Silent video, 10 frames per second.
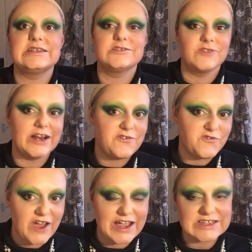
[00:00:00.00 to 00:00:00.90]
is really
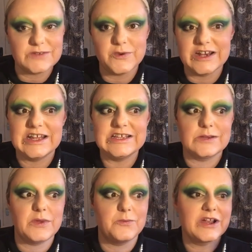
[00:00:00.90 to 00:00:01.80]
fair to Britney to
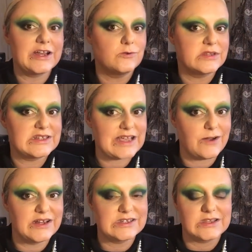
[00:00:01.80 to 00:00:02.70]
be bringing all this
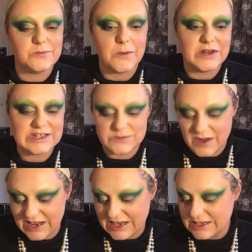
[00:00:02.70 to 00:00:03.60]
out into the public
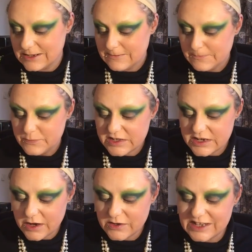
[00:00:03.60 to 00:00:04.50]
domain. You
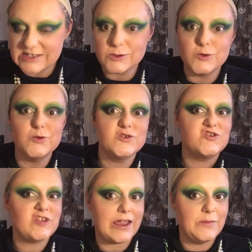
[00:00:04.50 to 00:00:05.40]
know, it's all
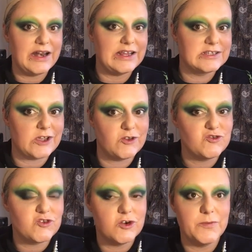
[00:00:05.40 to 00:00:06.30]
Jamie Lynn's own
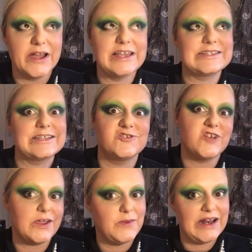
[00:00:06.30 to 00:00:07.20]
trauma. It's the
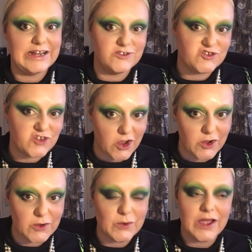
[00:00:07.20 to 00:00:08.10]
Jamie Lynn
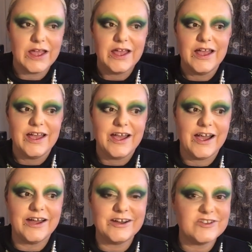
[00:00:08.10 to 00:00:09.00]
show.
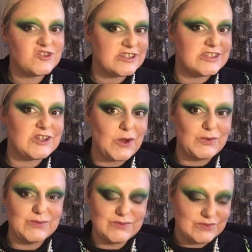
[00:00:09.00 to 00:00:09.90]
And I just
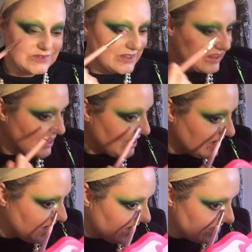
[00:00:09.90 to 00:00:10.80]
don't
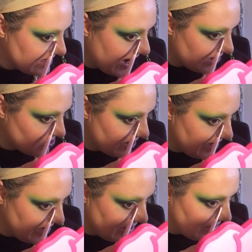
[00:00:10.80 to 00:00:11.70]
think it's
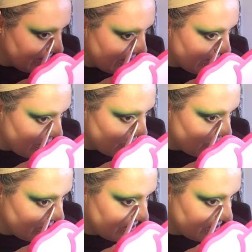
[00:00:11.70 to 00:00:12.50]
actually, you know,